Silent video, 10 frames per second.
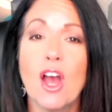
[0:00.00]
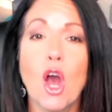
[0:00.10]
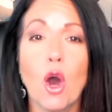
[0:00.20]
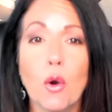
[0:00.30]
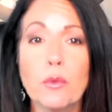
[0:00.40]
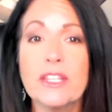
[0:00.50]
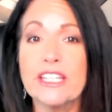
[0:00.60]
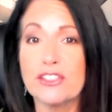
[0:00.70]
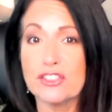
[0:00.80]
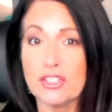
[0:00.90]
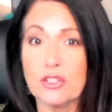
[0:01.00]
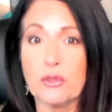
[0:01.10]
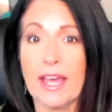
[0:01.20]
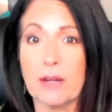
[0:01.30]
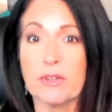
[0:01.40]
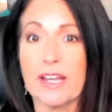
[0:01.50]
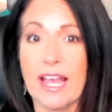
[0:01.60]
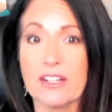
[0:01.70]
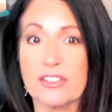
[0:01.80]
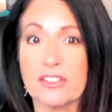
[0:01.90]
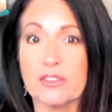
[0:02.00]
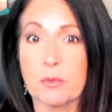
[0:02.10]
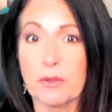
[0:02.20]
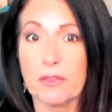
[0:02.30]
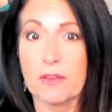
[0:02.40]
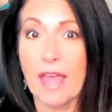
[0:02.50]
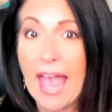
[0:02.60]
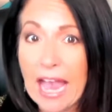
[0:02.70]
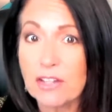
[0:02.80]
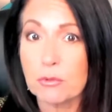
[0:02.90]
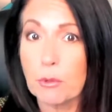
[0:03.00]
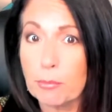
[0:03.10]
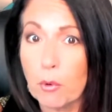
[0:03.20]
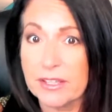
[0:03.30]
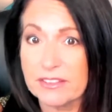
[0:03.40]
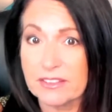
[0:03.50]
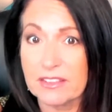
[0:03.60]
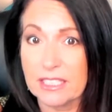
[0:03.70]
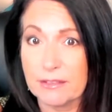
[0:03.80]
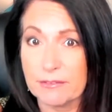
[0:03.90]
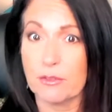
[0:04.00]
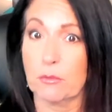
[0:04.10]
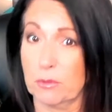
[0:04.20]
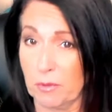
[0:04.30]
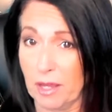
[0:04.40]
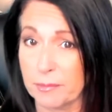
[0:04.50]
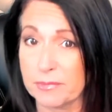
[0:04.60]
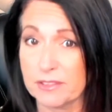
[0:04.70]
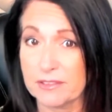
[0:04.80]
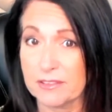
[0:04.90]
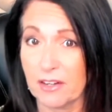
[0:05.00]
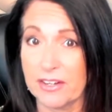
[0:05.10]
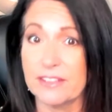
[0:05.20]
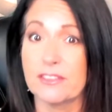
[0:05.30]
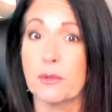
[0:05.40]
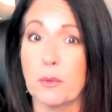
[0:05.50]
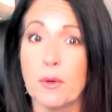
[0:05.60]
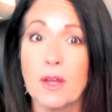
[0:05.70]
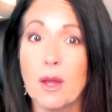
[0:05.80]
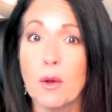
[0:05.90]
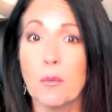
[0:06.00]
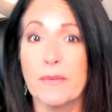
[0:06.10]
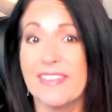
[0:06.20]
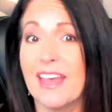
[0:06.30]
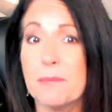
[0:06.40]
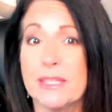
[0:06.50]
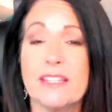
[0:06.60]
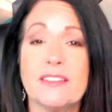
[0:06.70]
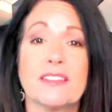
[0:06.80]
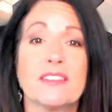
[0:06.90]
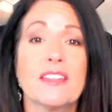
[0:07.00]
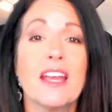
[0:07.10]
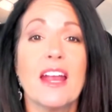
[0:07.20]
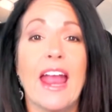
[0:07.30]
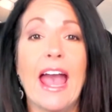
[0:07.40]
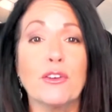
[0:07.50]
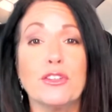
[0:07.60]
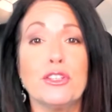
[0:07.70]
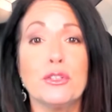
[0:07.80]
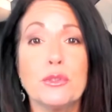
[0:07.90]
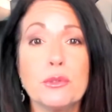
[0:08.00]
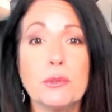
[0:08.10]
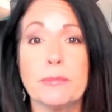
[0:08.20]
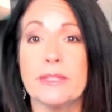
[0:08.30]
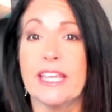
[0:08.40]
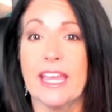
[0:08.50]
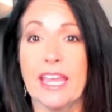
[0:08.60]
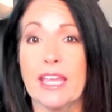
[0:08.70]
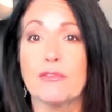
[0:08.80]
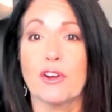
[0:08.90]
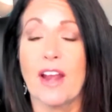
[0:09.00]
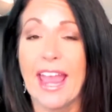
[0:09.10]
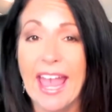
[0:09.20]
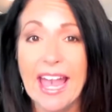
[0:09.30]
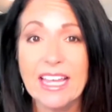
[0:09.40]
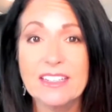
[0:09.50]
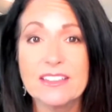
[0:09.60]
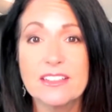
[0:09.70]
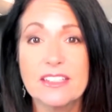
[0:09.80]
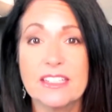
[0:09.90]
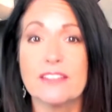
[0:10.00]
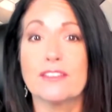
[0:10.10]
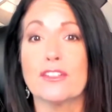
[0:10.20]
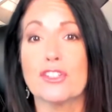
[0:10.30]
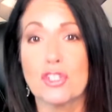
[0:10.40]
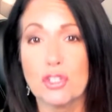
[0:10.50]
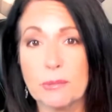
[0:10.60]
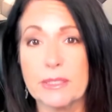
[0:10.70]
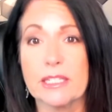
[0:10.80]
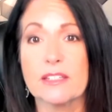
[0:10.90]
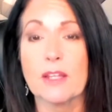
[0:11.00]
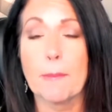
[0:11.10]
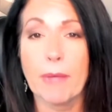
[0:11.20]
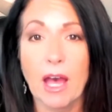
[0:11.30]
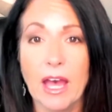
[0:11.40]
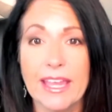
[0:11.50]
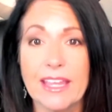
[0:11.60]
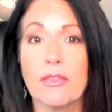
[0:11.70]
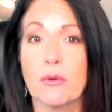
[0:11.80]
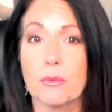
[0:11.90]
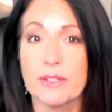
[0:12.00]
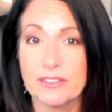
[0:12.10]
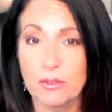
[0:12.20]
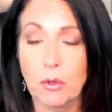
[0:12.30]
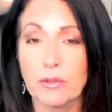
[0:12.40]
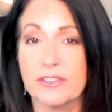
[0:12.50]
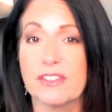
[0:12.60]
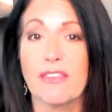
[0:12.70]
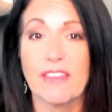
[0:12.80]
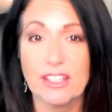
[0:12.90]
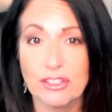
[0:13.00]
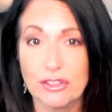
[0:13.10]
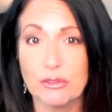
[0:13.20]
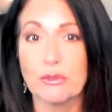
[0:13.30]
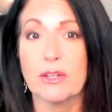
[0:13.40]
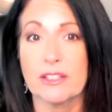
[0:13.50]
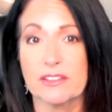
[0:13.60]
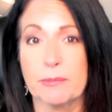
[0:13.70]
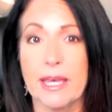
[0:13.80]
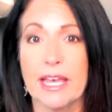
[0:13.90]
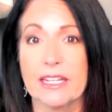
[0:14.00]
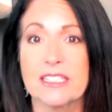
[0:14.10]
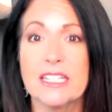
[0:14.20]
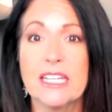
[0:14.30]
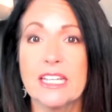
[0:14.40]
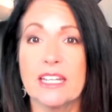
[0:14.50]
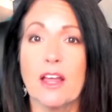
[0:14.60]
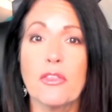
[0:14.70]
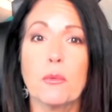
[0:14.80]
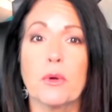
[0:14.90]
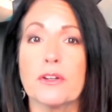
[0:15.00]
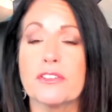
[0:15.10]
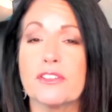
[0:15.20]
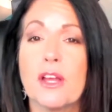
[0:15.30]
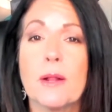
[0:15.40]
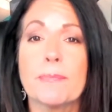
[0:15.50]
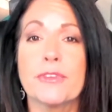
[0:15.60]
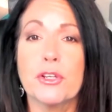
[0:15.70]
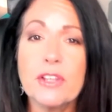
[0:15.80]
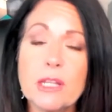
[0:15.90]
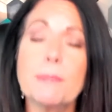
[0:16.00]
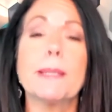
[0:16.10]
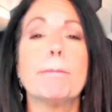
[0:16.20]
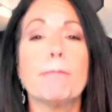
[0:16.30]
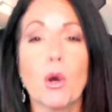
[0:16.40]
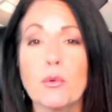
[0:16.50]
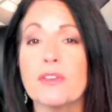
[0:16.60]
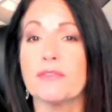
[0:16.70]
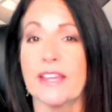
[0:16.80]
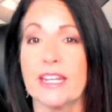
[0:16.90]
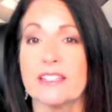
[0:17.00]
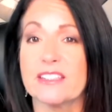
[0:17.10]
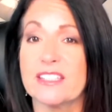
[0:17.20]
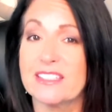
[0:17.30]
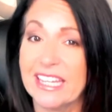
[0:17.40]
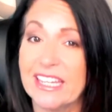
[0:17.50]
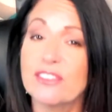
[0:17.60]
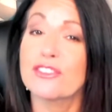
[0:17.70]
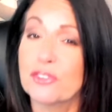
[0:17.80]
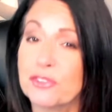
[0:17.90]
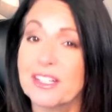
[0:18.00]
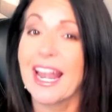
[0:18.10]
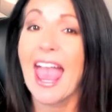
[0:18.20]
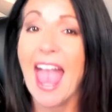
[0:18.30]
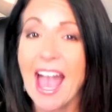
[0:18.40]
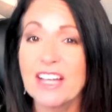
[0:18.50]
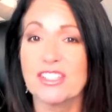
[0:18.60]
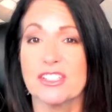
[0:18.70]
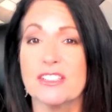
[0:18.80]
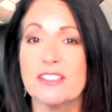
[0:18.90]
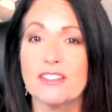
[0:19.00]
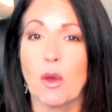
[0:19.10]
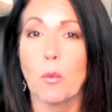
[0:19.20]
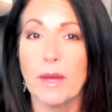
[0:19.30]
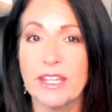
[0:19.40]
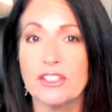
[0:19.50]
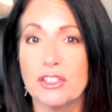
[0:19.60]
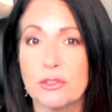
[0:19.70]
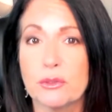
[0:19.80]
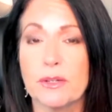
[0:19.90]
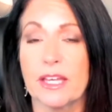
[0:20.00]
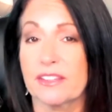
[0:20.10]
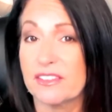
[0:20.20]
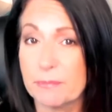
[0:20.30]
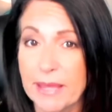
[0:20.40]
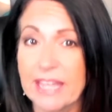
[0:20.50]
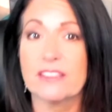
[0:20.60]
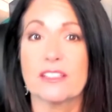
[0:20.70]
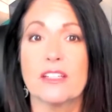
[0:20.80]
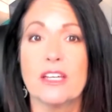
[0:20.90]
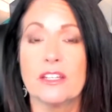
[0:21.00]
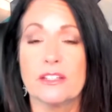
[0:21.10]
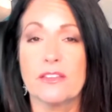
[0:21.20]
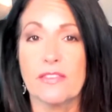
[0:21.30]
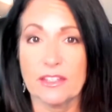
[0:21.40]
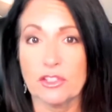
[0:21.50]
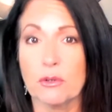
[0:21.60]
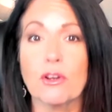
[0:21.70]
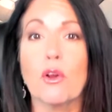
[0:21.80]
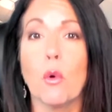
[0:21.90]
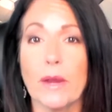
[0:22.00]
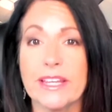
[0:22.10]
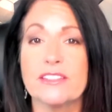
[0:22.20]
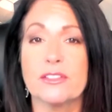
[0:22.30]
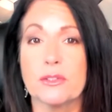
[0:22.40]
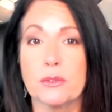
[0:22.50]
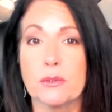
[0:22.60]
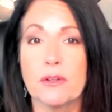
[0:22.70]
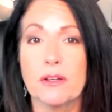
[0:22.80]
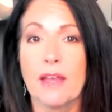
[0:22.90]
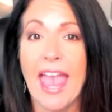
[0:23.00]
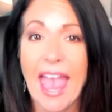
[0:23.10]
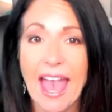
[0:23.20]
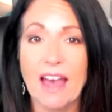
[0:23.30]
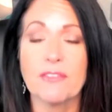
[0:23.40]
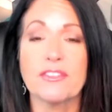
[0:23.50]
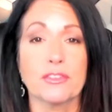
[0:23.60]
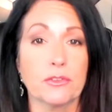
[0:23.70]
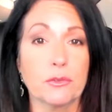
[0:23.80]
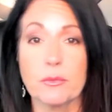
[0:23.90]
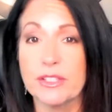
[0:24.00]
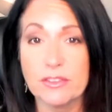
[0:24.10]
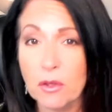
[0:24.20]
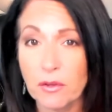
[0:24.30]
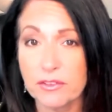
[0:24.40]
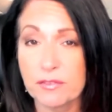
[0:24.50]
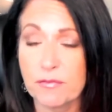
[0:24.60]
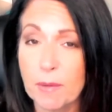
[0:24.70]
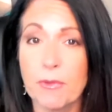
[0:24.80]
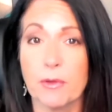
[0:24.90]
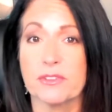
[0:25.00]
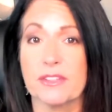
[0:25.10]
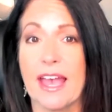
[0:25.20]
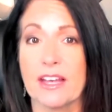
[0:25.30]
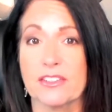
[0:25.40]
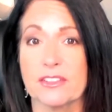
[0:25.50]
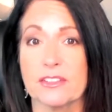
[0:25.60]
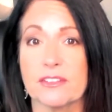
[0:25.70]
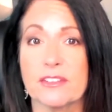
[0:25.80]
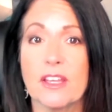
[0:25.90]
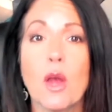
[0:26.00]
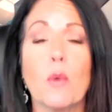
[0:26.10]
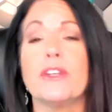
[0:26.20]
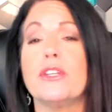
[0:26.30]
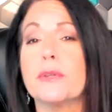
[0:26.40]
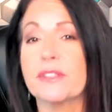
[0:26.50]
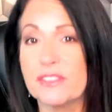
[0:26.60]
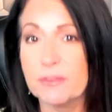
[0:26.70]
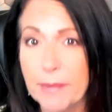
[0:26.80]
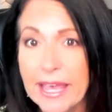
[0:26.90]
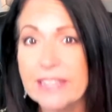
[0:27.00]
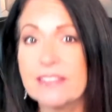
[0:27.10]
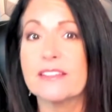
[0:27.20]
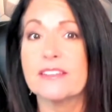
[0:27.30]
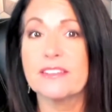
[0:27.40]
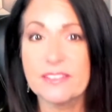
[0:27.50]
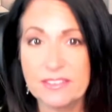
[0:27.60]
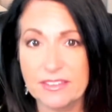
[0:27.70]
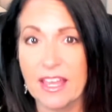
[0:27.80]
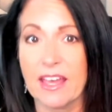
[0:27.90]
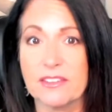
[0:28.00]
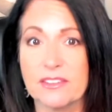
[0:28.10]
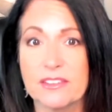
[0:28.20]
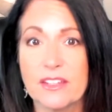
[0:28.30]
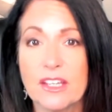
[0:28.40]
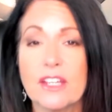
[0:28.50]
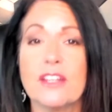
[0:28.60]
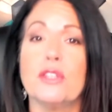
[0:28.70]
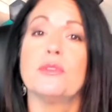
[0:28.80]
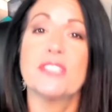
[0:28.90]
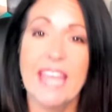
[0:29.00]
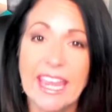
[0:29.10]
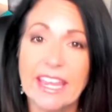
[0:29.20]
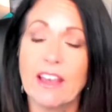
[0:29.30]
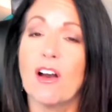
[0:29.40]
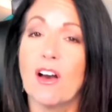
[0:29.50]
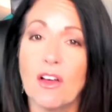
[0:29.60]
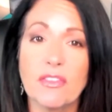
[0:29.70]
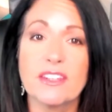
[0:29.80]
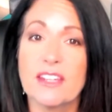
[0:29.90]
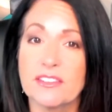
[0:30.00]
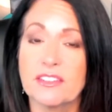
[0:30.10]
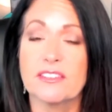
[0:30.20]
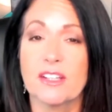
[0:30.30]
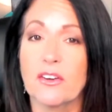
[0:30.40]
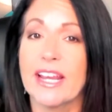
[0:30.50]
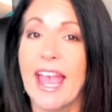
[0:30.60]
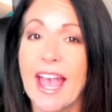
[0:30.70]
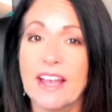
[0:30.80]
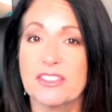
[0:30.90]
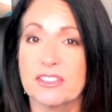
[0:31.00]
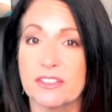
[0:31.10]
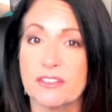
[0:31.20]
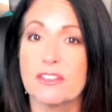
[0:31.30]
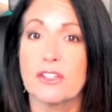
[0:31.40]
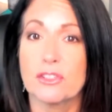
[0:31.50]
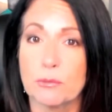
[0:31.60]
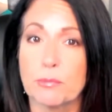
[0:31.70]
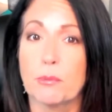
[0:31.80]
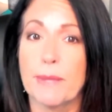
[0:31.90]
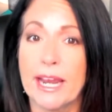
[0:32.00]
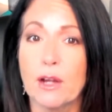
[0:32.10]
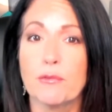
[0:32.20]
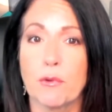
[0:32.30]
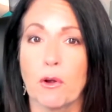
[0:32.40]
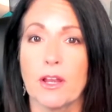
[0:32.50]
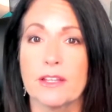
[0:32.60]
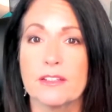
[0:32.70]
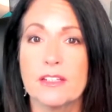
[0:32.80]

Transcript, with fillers: Only two had reactions where the actual poison leaves were rubbed. All right, so what that means is how you behave or act is determined by the results that you expect. In other words, you're going to be motivated to take certain actions when you expect that you're going to have certain results from those actions. When you expect success, you take all the necessary actions to prepare for it.